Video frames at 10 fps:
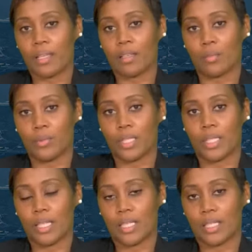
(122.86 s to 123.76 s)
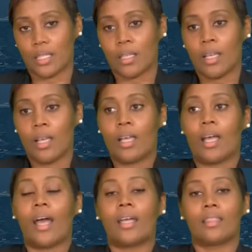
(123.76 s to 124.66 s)
and up to date.
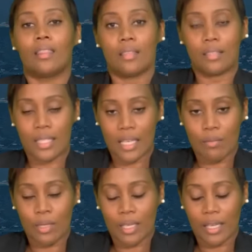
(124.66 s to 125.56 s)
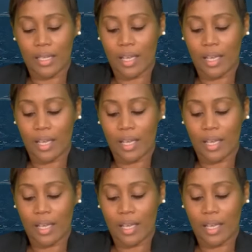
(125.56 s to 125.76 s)
At this time again,